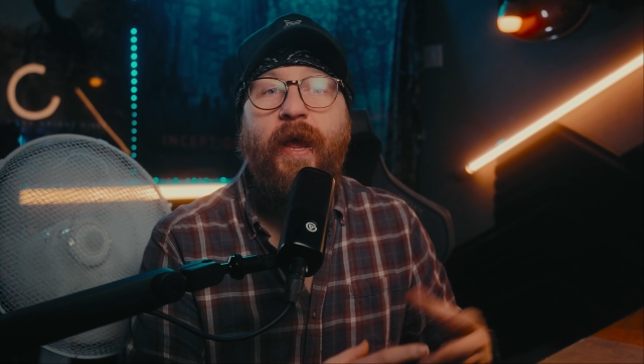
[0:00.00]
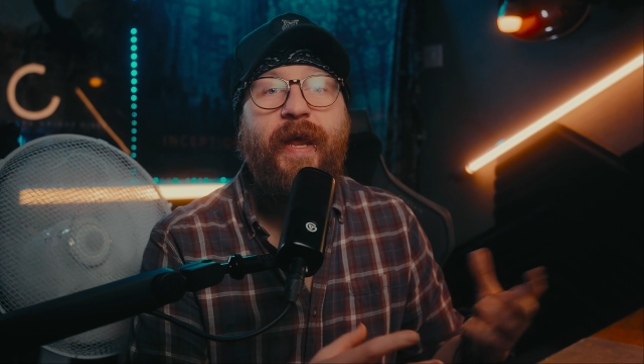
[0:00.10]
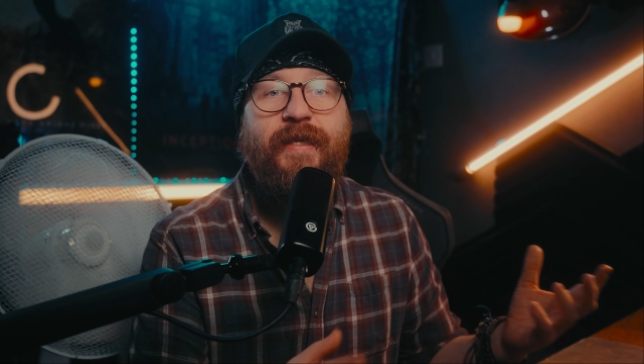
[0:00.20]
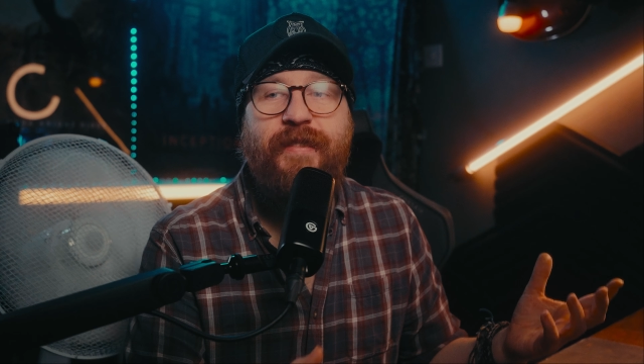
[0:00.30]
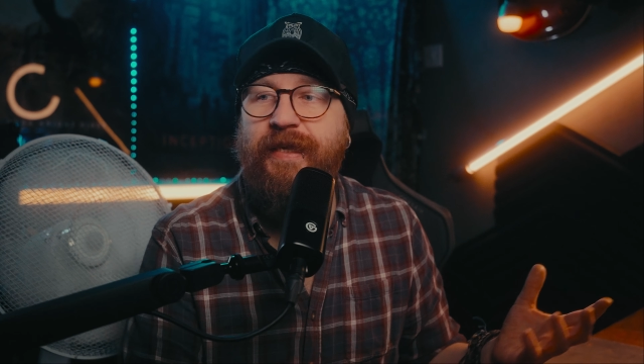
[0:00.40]

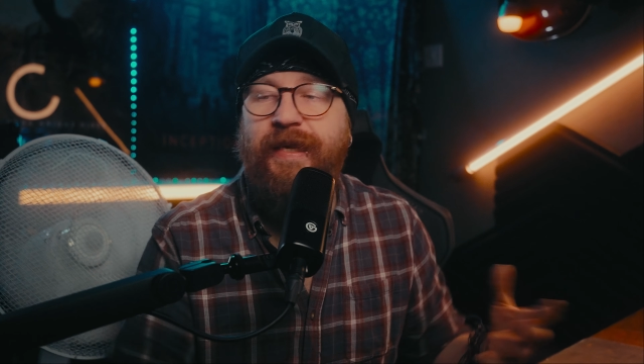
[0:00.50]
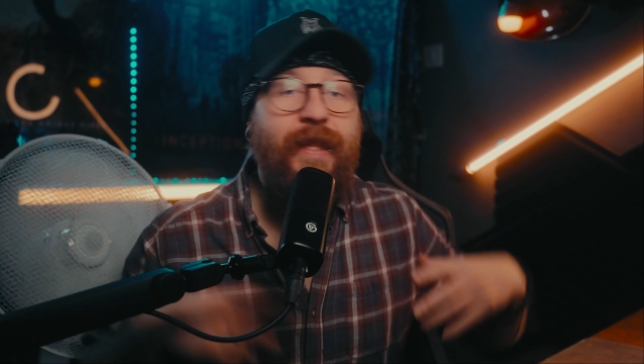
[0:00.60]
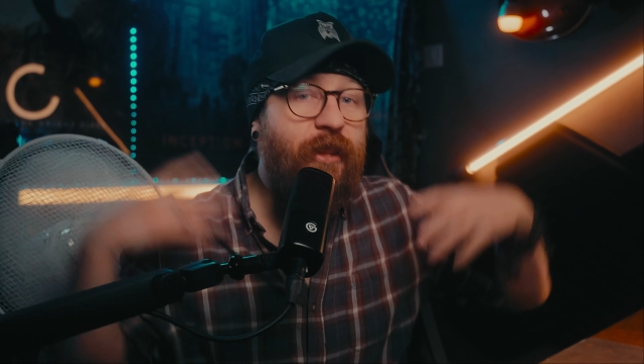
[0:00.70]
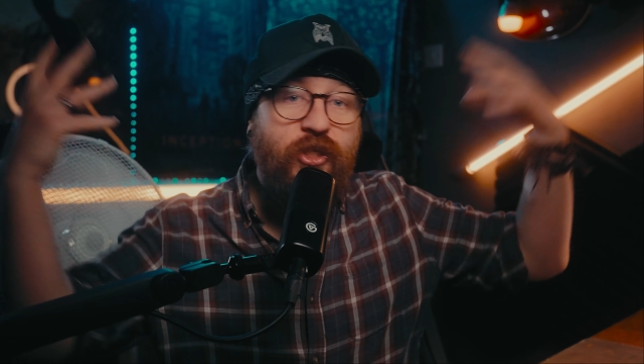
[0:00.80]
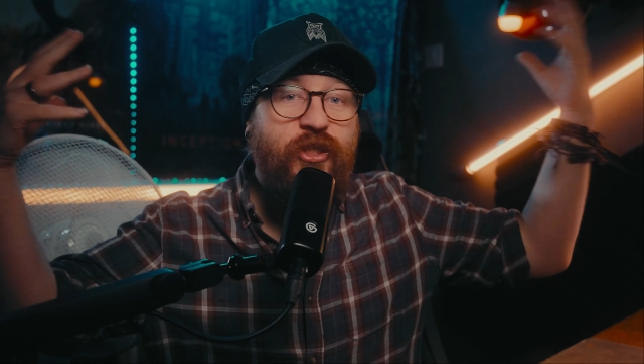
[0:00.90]
AC
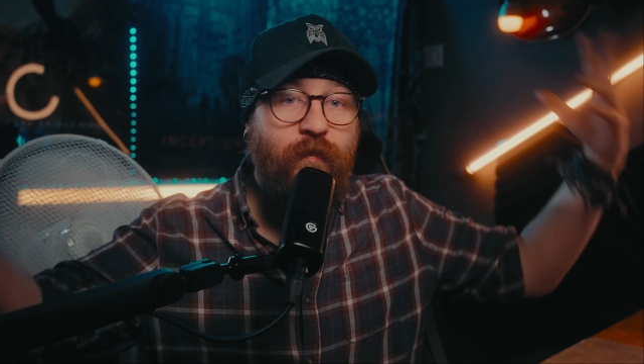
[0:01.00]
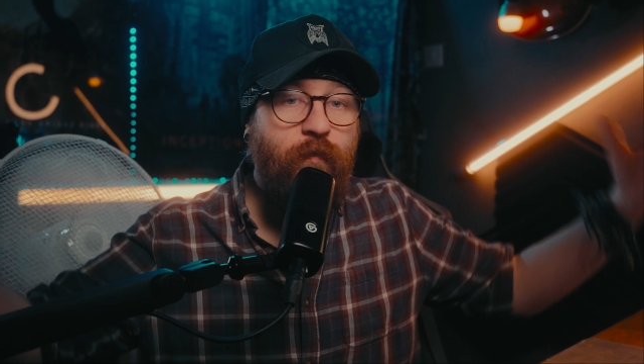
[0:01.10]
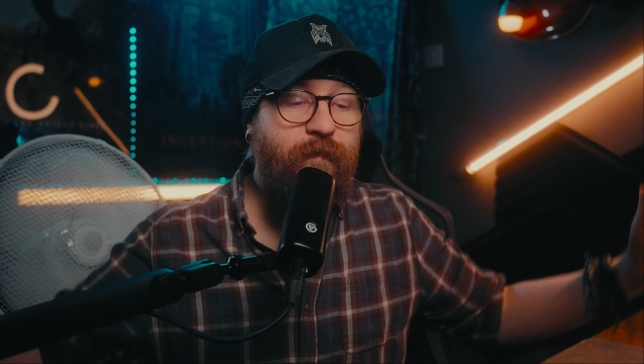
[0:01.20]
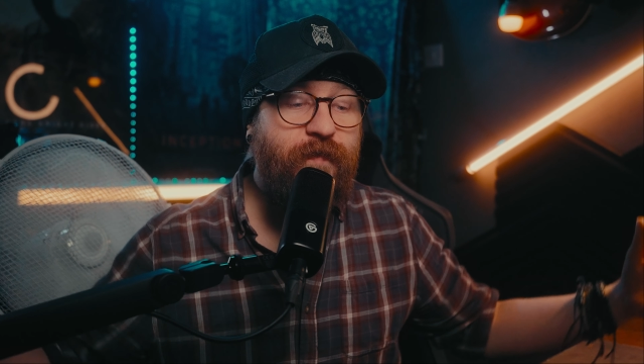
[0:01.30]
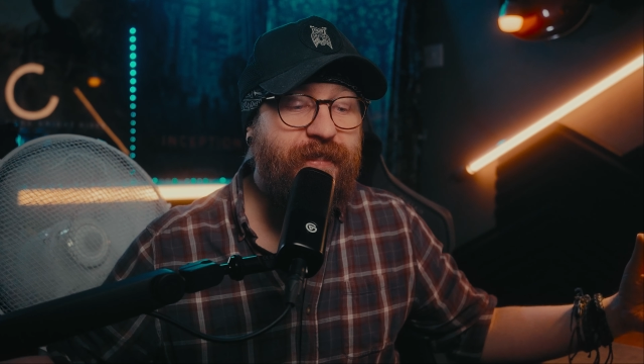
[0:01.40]
in the
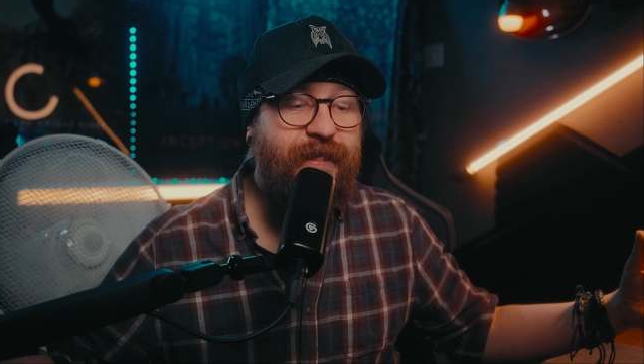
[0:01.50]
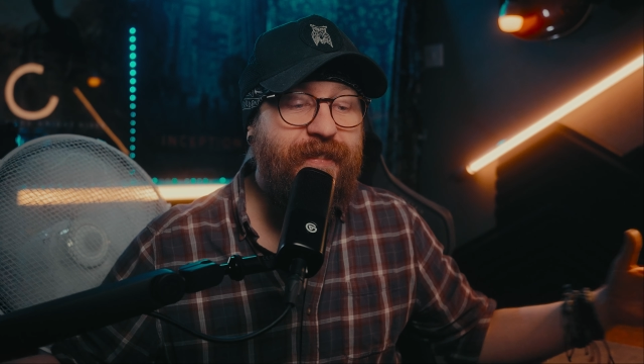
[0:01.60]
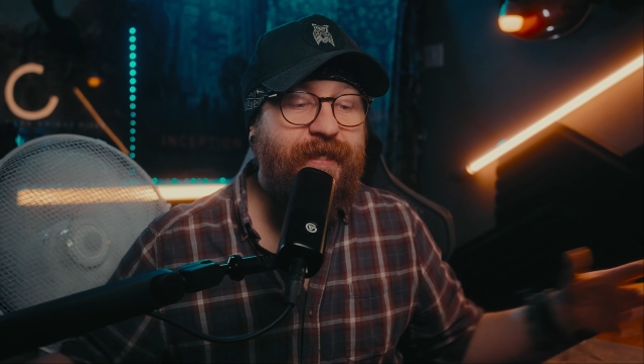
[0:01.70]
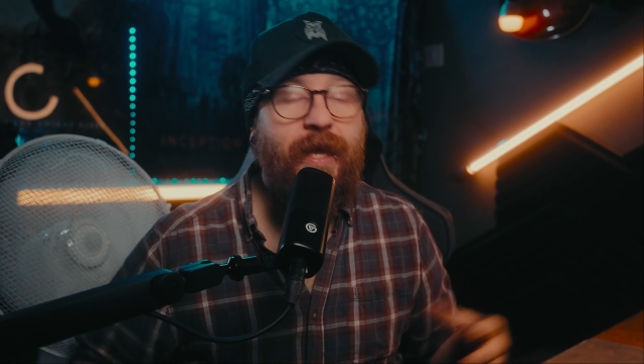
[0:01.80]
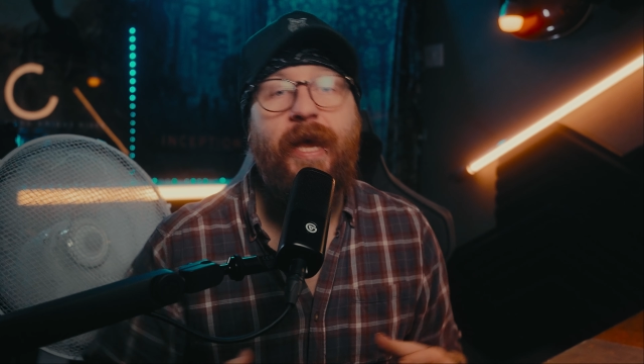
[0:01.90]
general
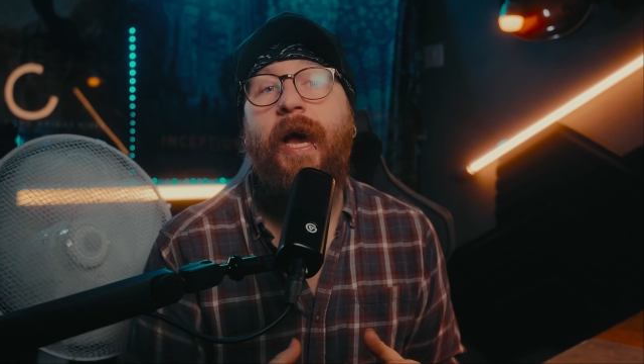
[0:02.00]
vicinity,